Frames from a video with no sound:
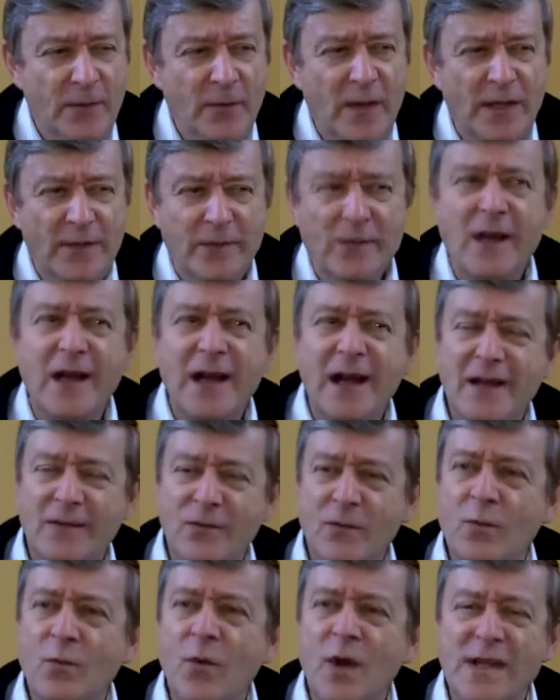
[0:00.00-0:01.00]
Well,
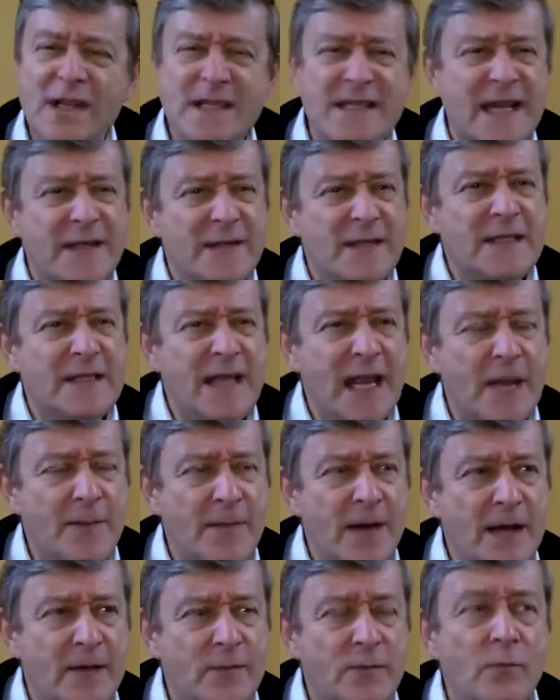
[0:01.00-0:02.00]
what does that to say
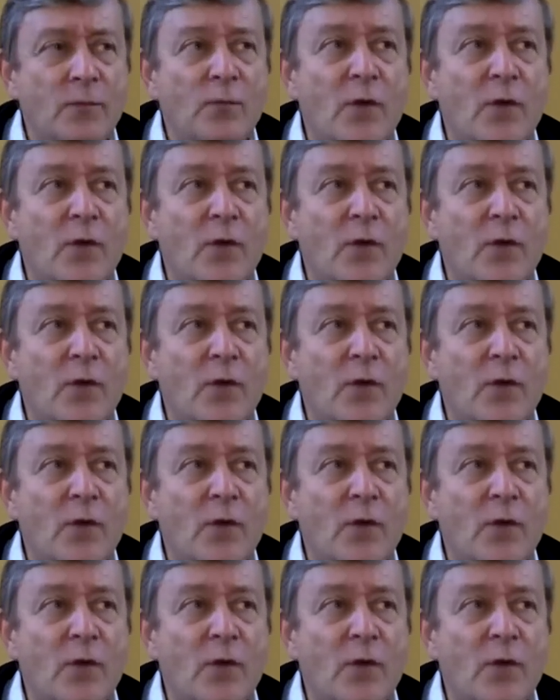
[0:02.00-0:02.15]
about